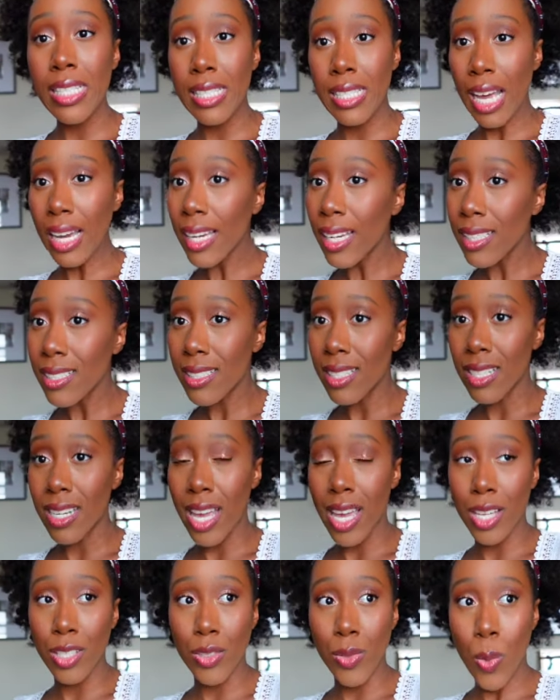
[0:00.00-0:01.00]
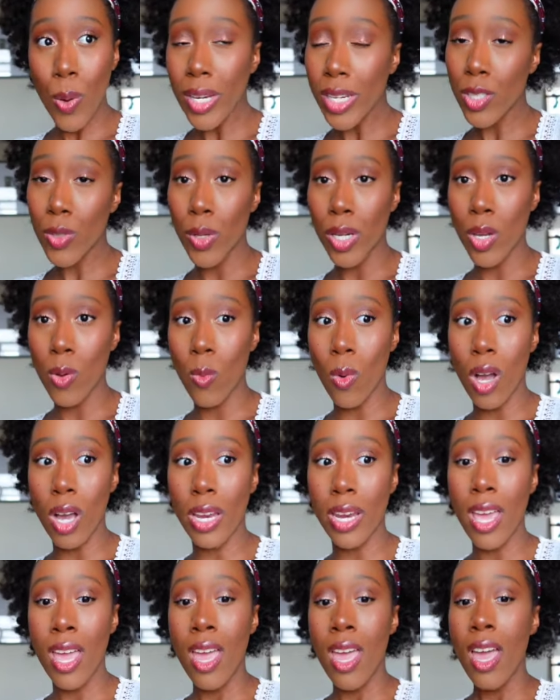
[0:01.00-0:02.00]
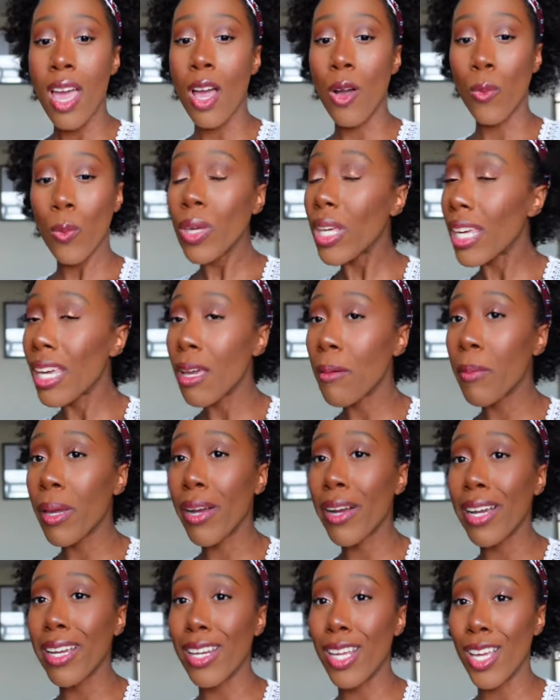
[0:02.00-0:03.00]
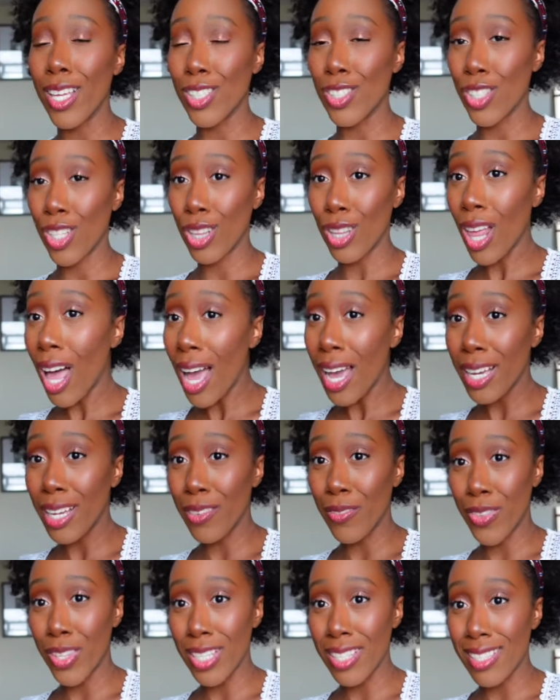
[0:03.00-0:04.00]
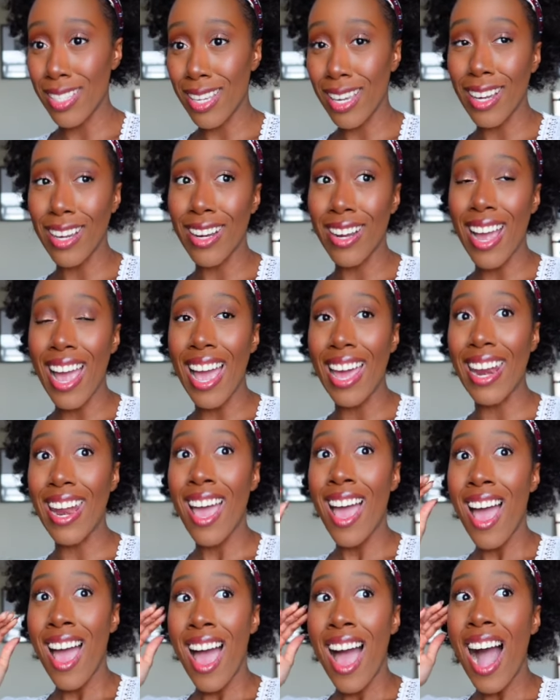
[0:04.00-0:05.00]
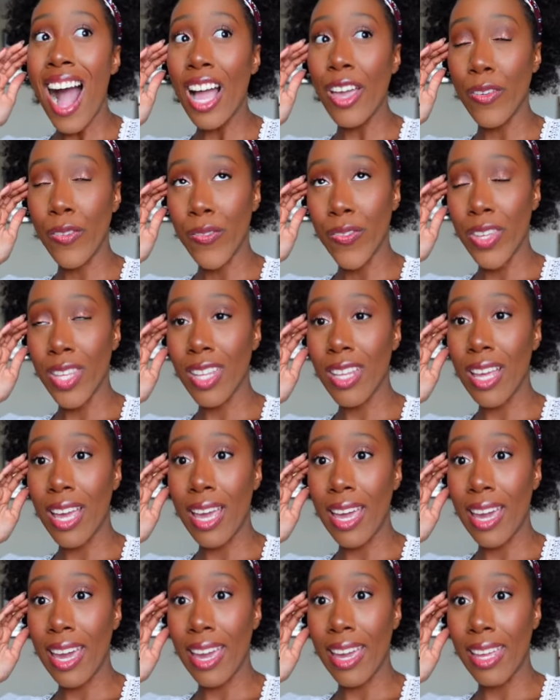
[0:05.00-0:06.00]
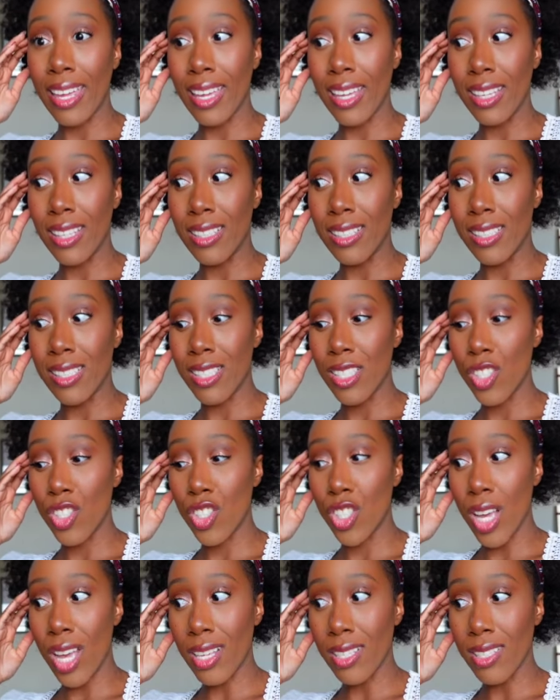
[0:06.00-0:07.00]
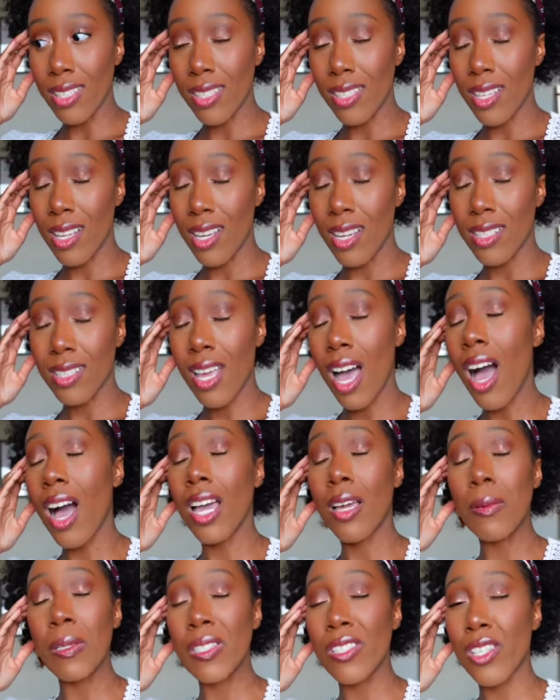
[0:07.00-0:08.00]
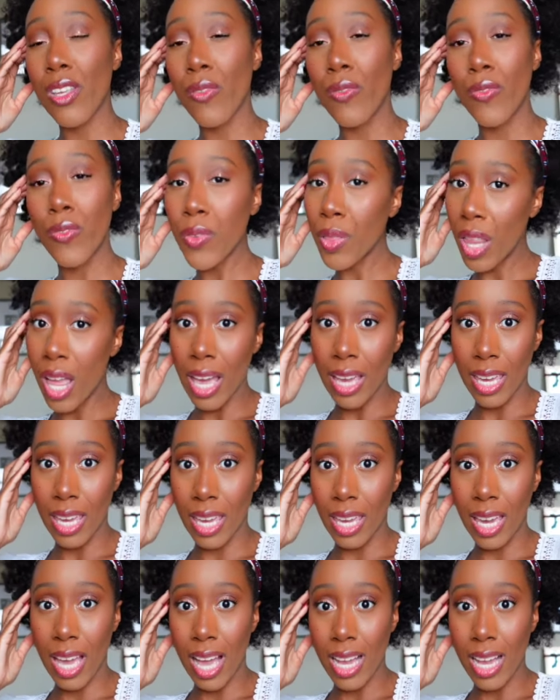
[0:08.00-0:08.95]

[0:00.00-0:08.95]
second today, twenty twenty-one, and we get married in July of this year, and I feel like it is just, time is flying.